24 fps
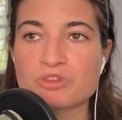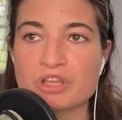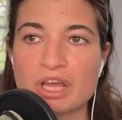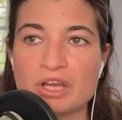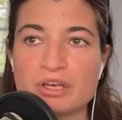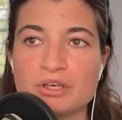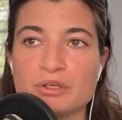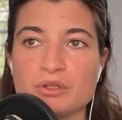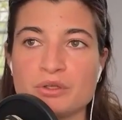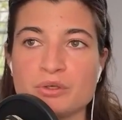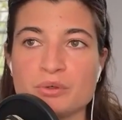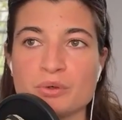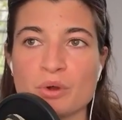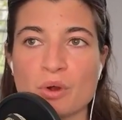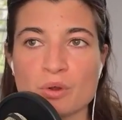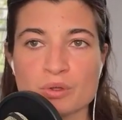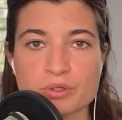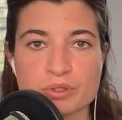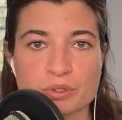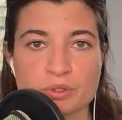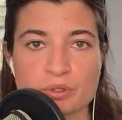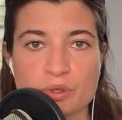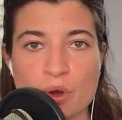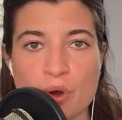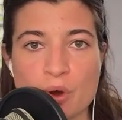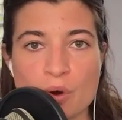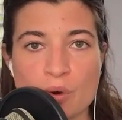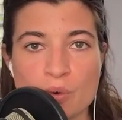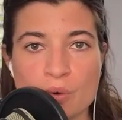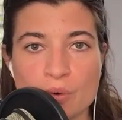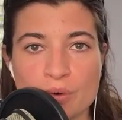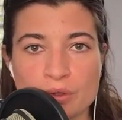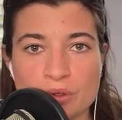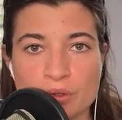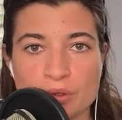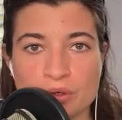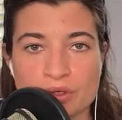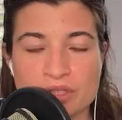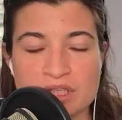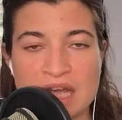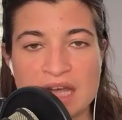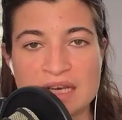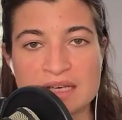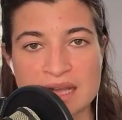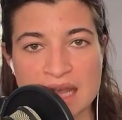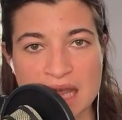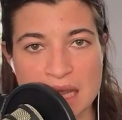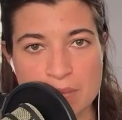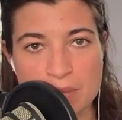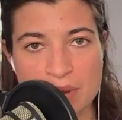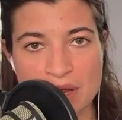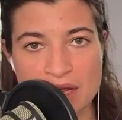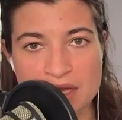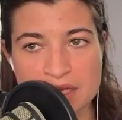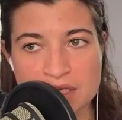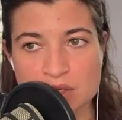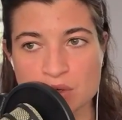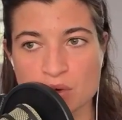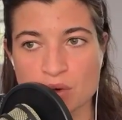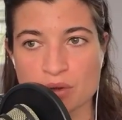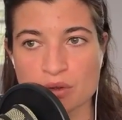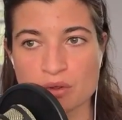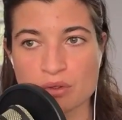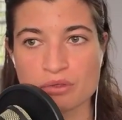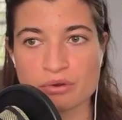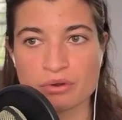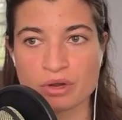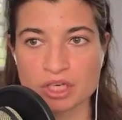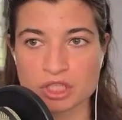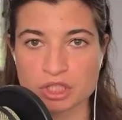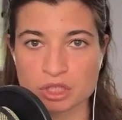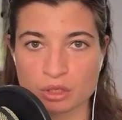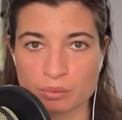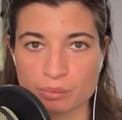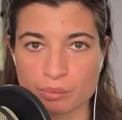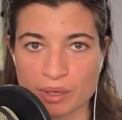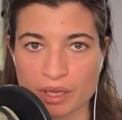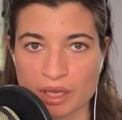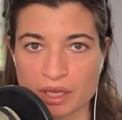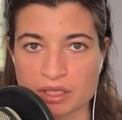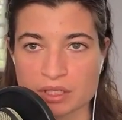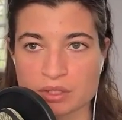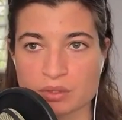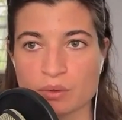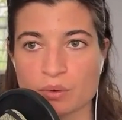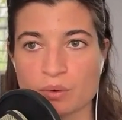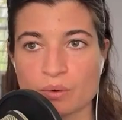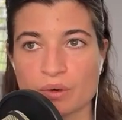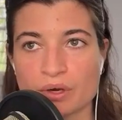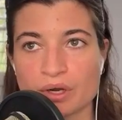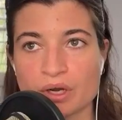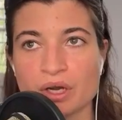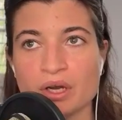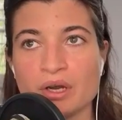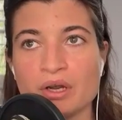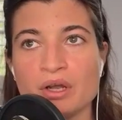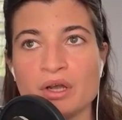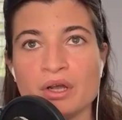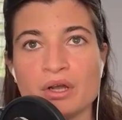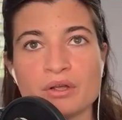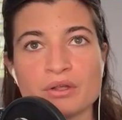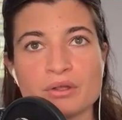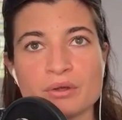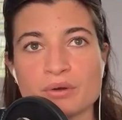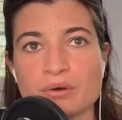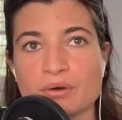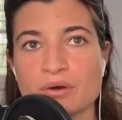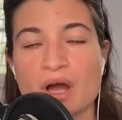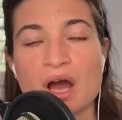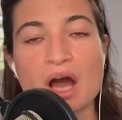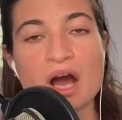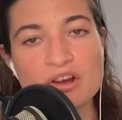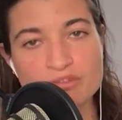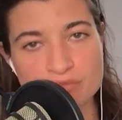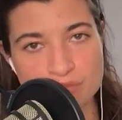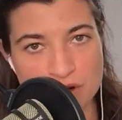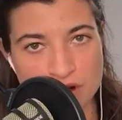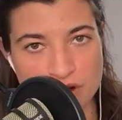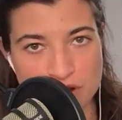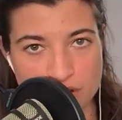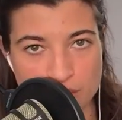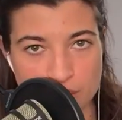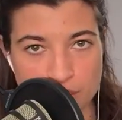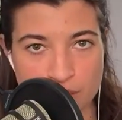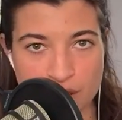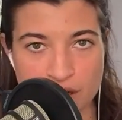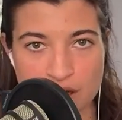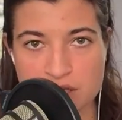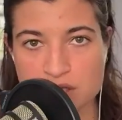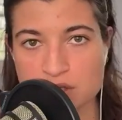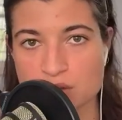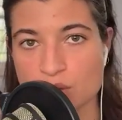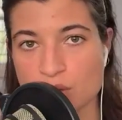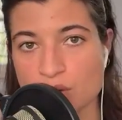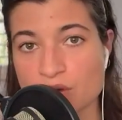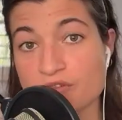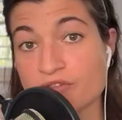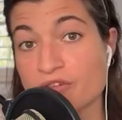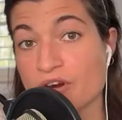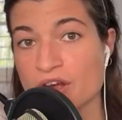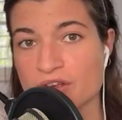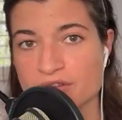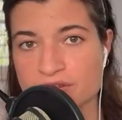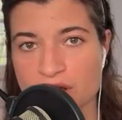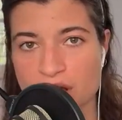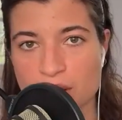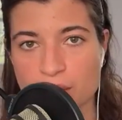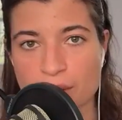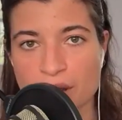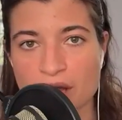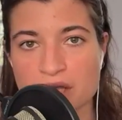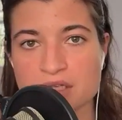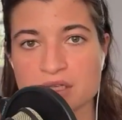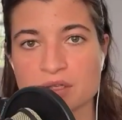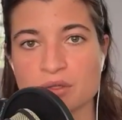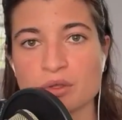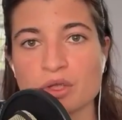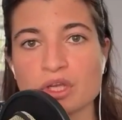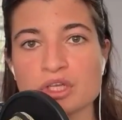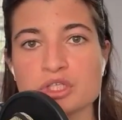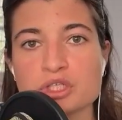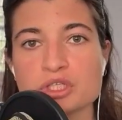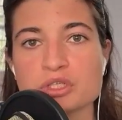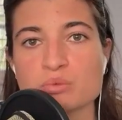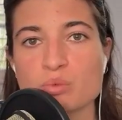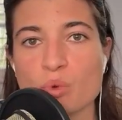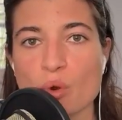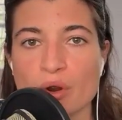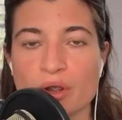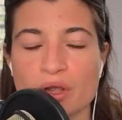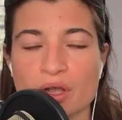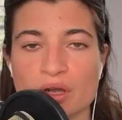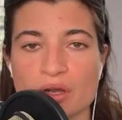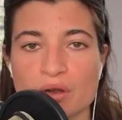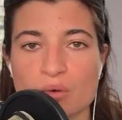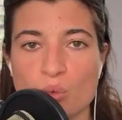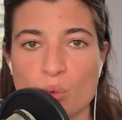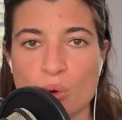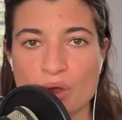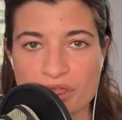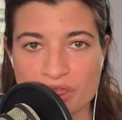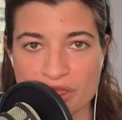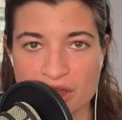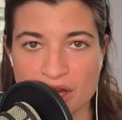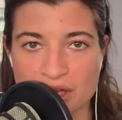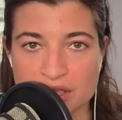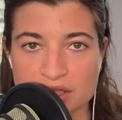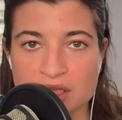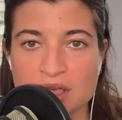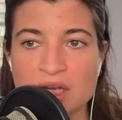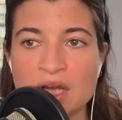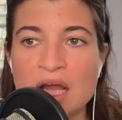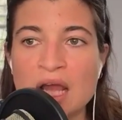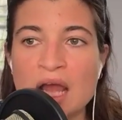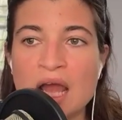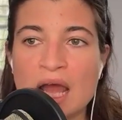Then you also know your 10K pace or your threshold pace or your half marathon pace or your 5K pace, and you can just work with that.